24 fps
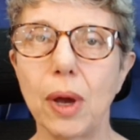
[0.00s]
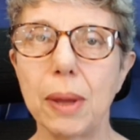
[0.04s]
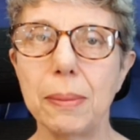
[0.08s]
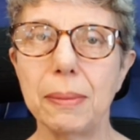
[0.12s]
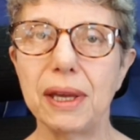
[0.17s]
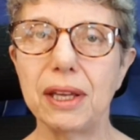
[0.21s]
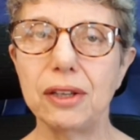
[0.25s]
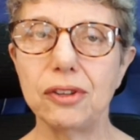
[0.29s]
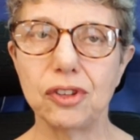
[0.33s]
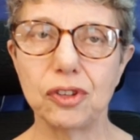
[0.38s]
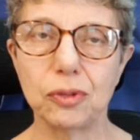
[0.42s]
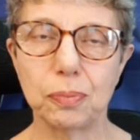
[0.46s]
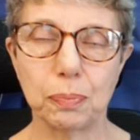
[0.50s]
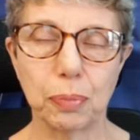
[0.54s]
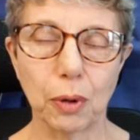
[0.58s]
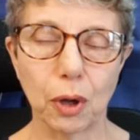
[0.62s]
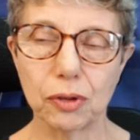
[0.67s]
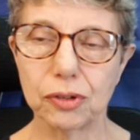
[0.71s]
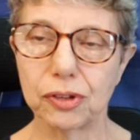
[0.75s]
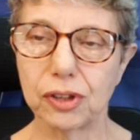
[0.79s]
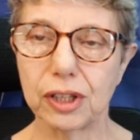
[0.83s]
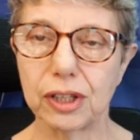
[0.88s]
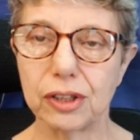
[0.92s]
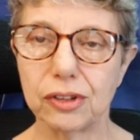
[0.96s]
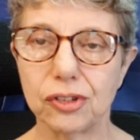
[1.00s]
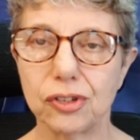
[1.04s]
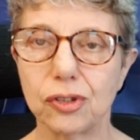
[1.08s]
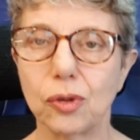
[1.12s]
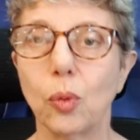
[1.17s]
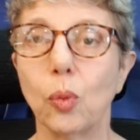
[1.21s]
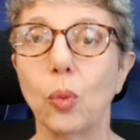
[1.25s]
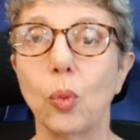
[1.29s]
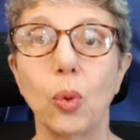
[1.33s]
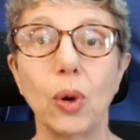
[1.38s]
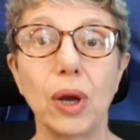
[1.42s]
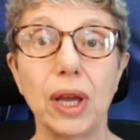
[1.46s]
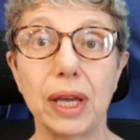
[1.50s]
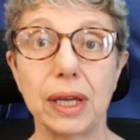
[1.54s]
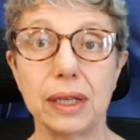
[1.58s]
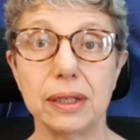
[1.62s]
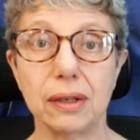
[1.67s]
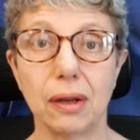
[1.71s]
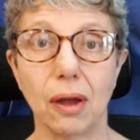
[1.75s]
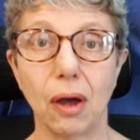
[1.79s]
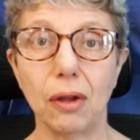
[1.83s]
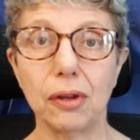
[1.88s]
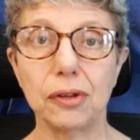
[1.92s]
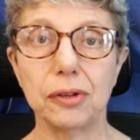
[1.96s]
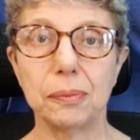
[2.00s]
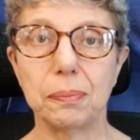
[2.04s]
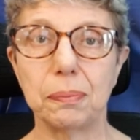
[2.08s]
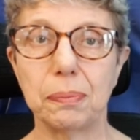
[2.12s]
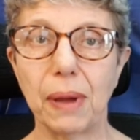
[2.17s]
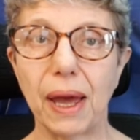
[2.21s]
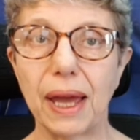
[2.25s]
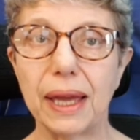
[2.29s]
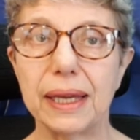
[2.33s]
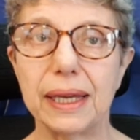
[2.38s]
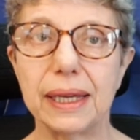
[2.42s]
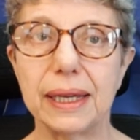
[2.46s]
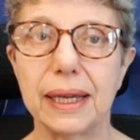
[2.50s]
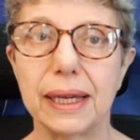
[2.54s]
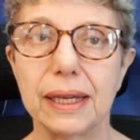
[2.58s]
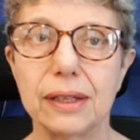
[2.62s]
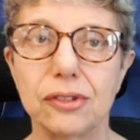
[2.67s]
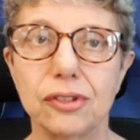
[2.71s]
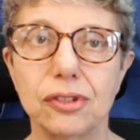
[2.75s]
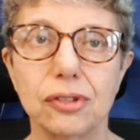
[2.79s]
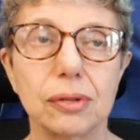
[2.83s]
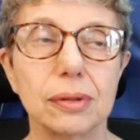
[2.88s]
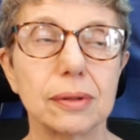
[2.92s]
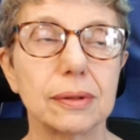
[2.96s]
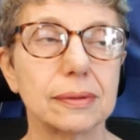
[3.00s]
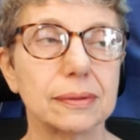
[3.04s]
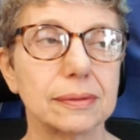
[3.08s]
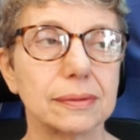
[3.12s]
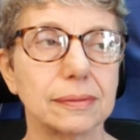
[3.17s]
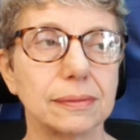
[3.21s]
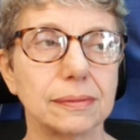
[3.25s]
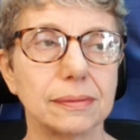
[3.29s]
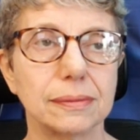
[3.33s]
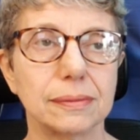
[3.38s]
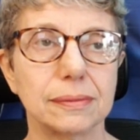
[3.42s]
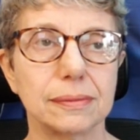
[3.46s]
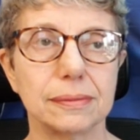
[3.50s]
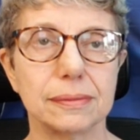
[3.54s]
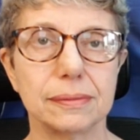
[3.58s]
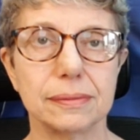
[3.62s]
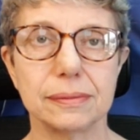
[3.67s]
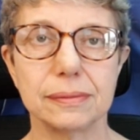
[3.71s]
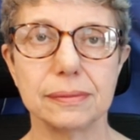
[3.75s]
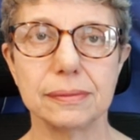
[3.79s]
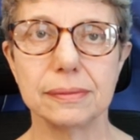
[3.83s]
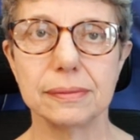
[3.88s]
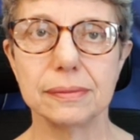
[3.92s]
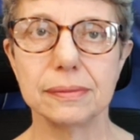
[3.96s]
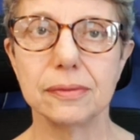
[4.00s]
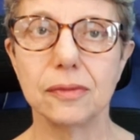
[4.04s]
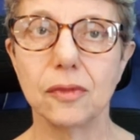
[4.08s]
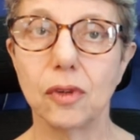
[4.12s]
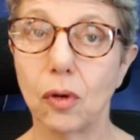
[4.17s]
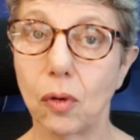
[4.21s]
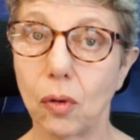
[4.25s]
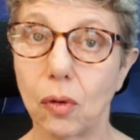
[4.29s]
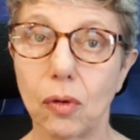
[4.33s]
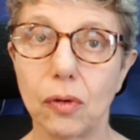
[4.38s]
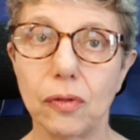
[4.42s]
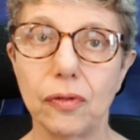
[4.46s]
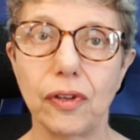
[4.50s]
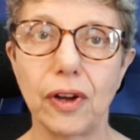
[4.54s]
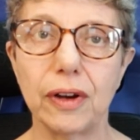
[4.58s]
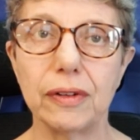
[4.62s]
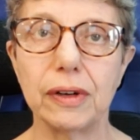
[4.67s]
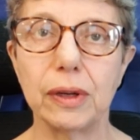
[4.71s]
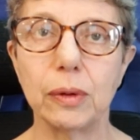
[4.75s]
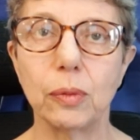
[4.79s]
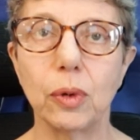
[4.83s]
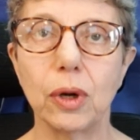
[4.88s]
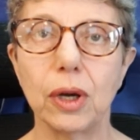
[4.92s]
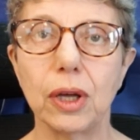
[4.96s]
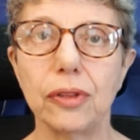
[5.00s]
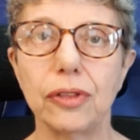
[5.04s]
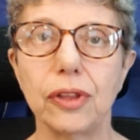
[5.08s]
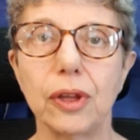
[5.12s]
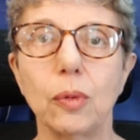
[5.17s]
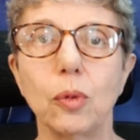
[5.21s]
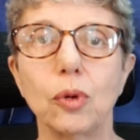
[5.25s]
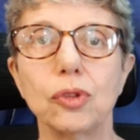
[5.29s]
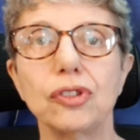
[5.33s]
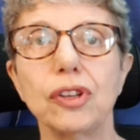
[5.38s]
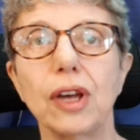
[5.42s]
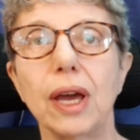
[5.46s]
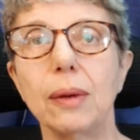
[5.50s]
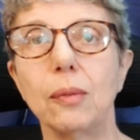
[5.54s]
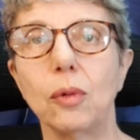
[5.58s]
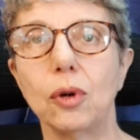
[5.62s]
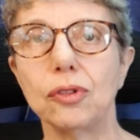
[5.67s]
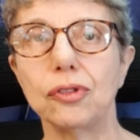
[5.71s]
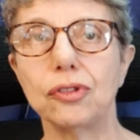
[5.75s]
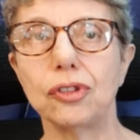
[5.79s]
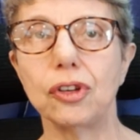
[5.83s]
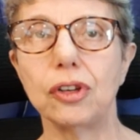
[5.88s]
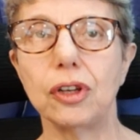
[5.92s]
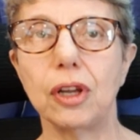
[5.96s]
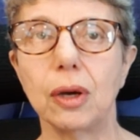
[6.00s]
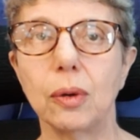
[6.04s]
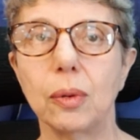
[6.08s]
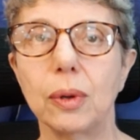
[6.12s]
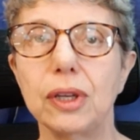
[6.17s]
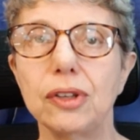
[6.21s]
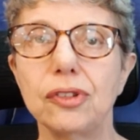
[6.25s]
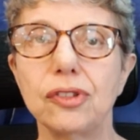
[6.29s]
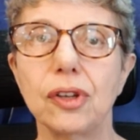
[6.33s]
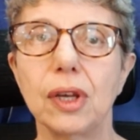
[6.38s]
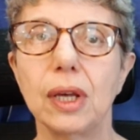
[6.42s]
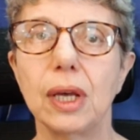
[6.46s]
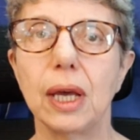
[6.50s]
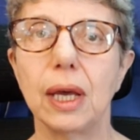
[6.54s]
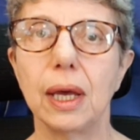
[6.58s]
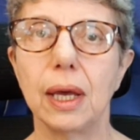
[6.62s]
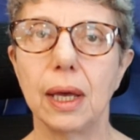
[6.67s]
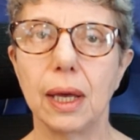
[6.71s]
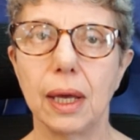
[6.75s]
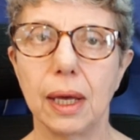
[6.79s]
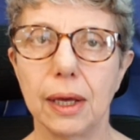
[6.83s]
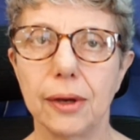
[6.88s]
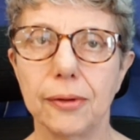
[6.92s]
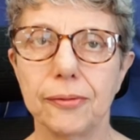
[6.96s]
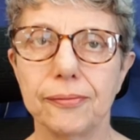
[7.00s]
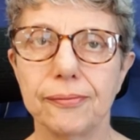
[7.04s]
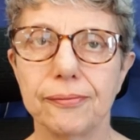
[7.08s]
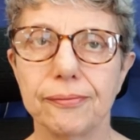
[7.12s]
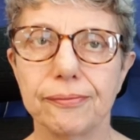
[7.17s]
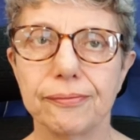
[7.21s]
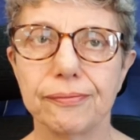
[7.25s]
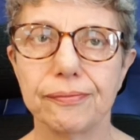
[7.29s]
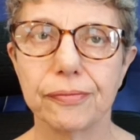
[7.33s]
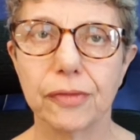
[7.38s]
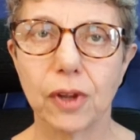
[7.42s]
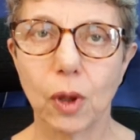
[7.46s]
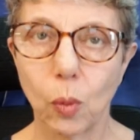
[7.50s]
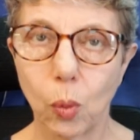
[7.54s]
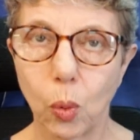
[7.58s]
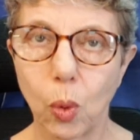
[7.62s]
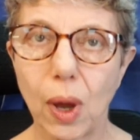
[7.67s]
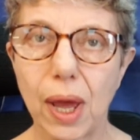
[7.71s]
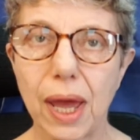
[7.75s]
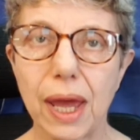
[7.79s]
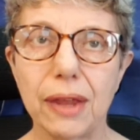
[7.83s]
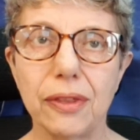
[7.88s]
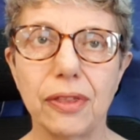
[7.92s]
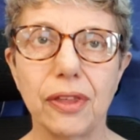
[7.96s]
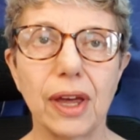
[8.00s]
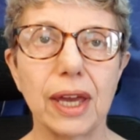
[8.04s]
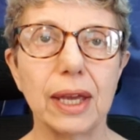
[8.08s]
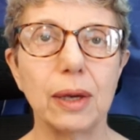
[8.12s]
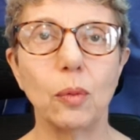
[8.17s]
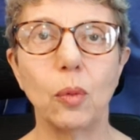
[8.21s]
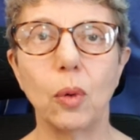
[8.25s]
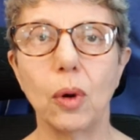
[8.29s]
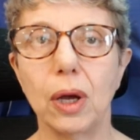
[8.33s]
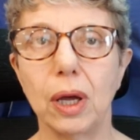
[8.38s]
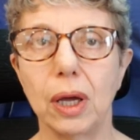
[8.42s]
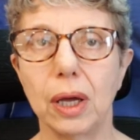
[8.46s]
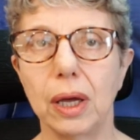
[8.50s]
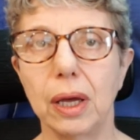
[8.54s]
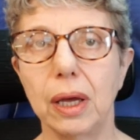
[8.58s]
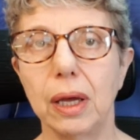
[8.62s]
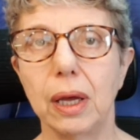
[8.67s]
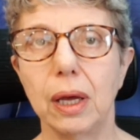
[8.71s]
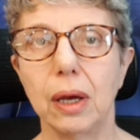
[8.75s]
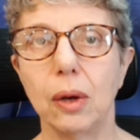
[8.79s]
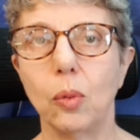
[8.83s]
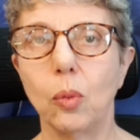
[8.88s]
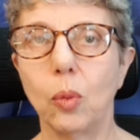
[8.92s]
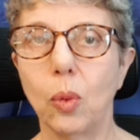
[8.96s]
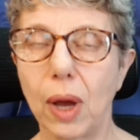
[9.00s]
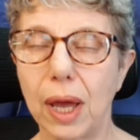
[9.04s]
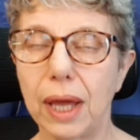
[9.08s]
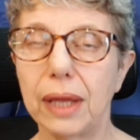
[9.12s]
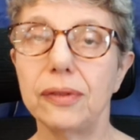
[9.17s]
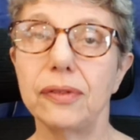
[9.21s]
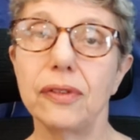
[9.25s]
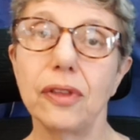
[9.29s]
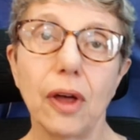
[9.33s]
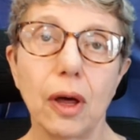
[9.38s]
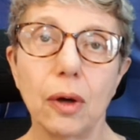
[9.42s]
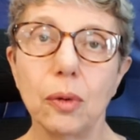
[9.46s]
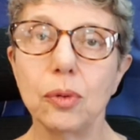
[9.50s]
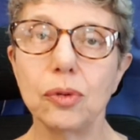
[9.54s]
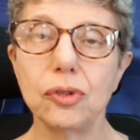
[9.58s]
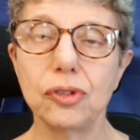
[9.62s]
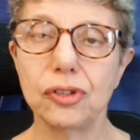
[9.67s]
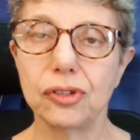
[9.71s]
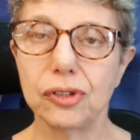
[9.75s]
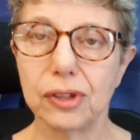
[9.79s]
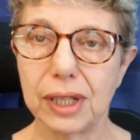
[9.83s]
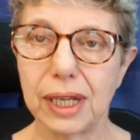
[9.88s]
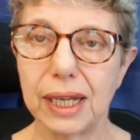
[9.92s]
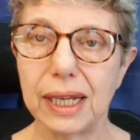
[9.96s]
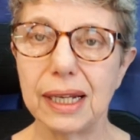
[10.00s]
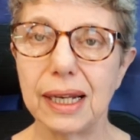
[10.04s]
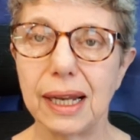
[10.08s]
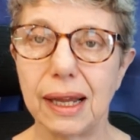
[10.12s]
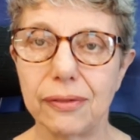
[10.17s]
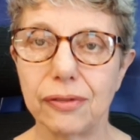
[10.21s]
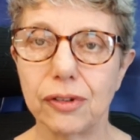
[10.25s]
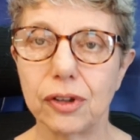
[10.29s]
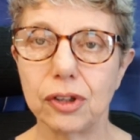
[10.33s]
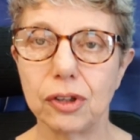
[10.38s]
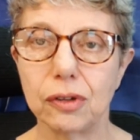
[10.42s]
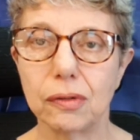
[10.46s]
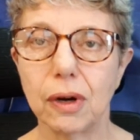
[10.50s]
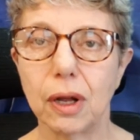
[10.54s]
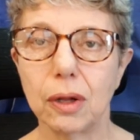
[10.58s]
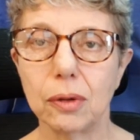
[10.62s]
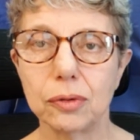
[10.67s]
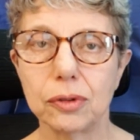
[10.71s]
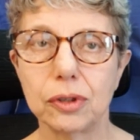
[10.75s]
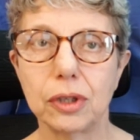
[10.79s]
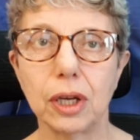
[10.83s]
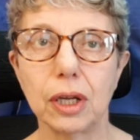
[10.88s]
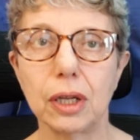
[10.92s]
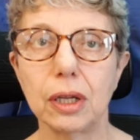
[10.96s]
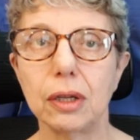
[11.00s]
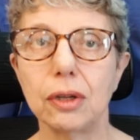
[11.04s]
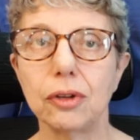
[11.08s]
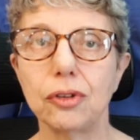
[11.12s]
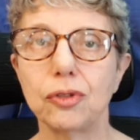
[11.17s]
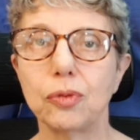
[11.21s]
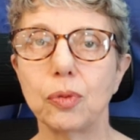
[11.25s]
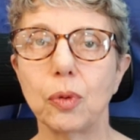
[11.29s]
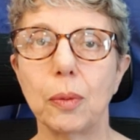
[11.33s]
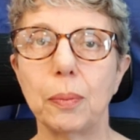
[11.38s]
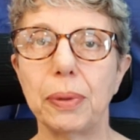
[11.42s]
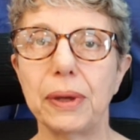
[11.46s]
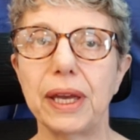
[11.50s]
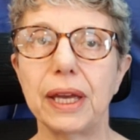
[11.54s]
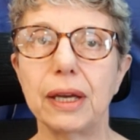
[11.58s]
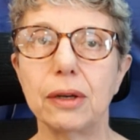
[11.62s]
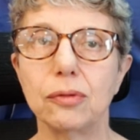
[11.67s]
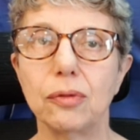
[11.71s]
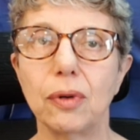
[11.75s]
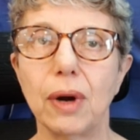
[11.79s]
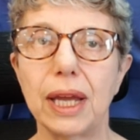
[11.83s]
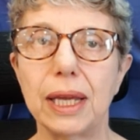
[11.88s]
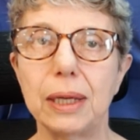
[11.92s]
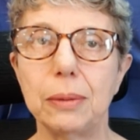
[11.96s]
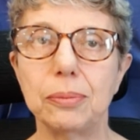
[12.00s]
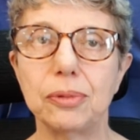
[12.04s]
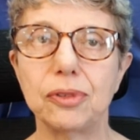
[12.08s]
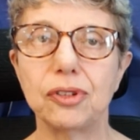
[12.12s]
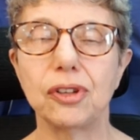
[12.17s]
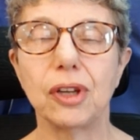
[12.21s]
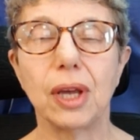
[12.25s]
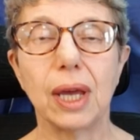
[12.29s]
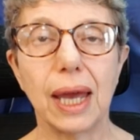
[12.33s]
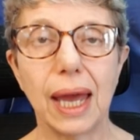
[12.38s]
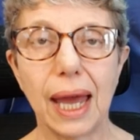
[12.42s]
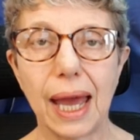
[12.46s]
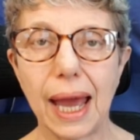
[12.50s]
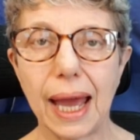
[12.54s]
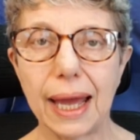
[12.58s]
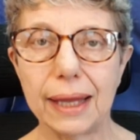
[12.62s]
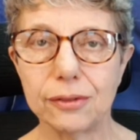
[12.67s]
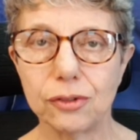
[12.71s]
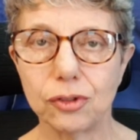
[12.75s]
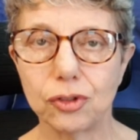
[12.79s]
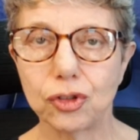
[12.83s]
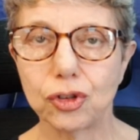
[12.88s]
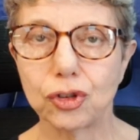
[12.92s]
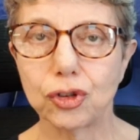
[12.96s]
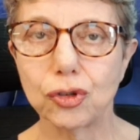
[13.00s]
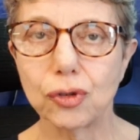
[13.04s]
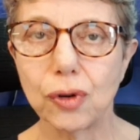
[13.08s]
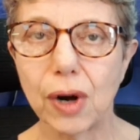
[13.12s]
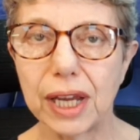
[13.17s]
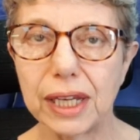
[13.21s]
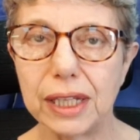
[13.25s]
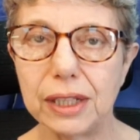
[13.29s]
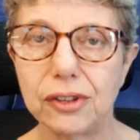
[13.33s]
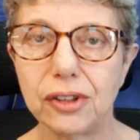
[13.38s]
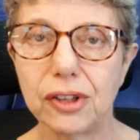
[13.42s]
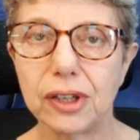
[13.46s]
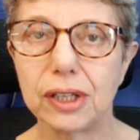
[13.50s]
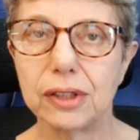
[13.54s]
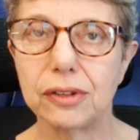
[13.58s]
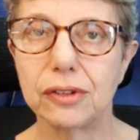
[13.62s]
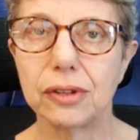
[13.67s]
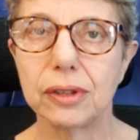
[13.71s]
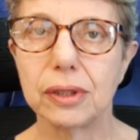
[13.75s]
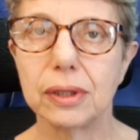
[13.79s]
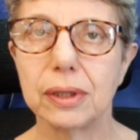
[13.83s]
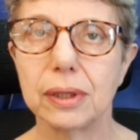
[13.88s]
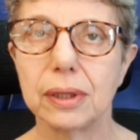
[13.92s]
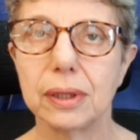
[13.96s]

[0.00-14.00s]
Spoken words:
women's bodies. We're not buying it. All very worthy. What I want to know is where they were when those 11-year-old girls were being raped and traded.